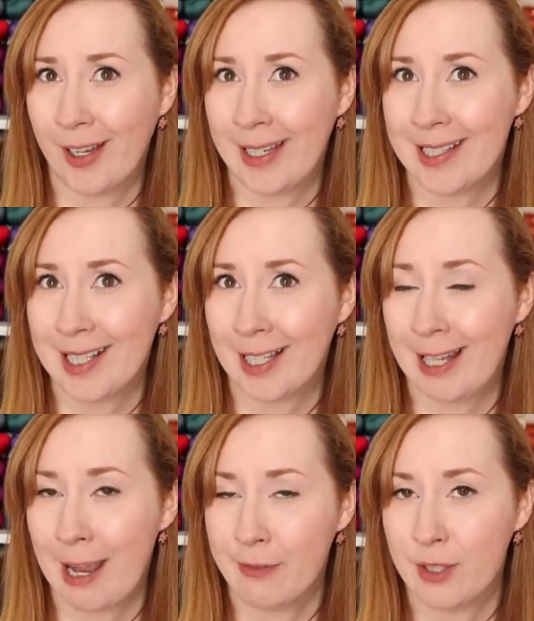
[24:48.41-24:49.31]
It's a
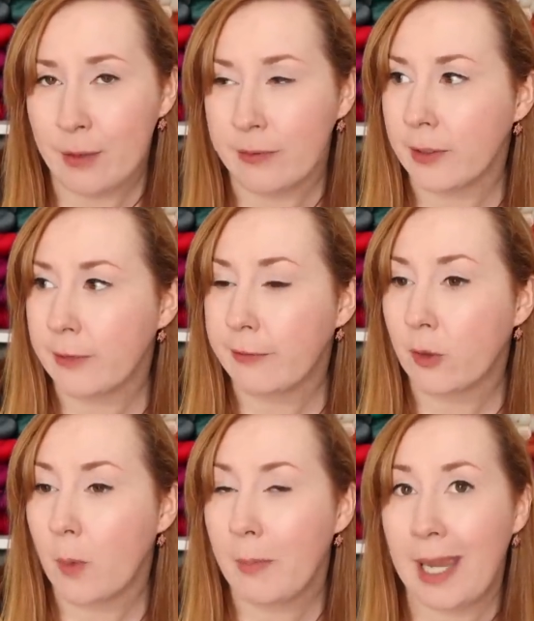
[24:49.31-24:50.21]
leftover
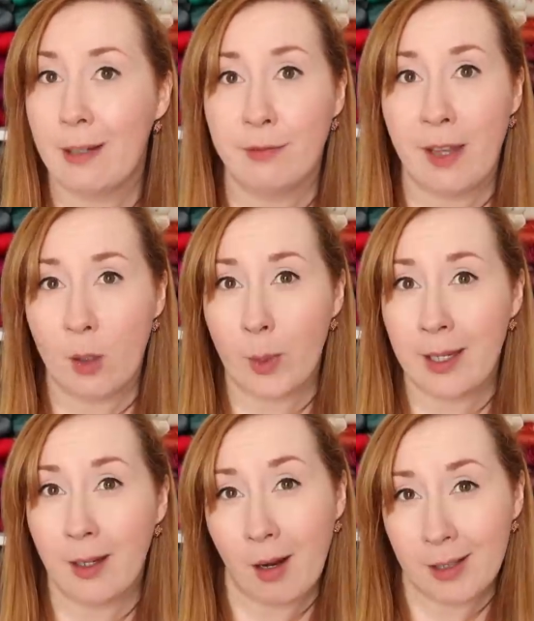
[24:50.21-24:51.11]
from a
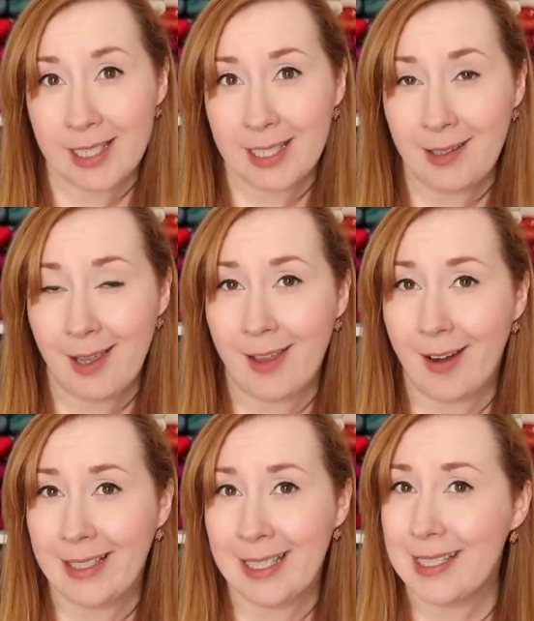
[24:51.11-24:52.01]
featherweight cardigan that
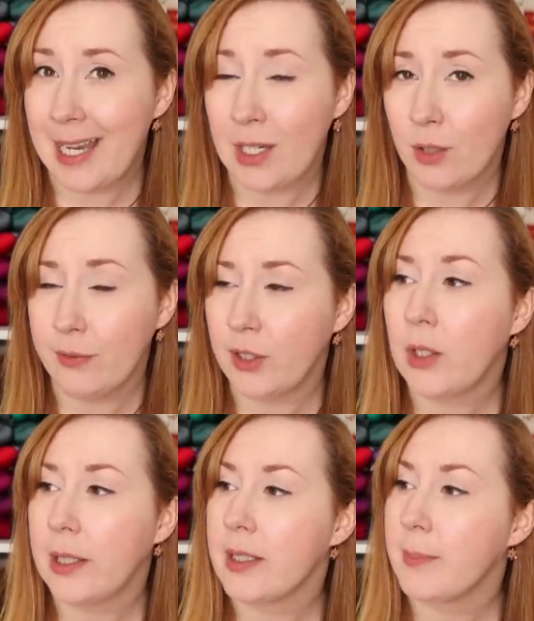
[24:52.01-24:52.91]
I knit a good few
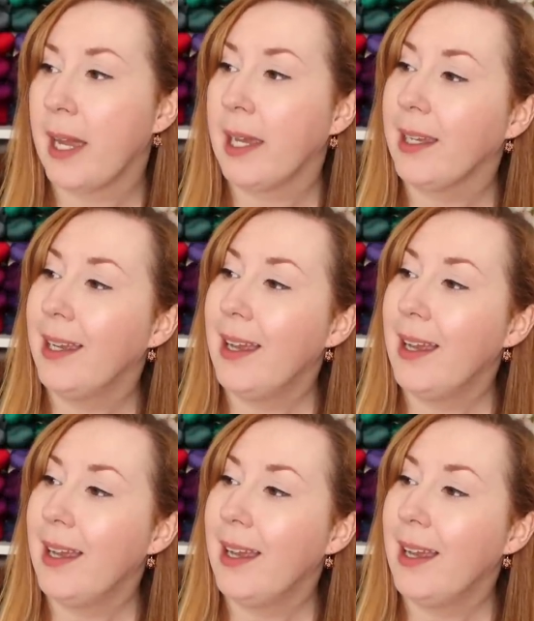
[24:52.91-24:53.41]
years back.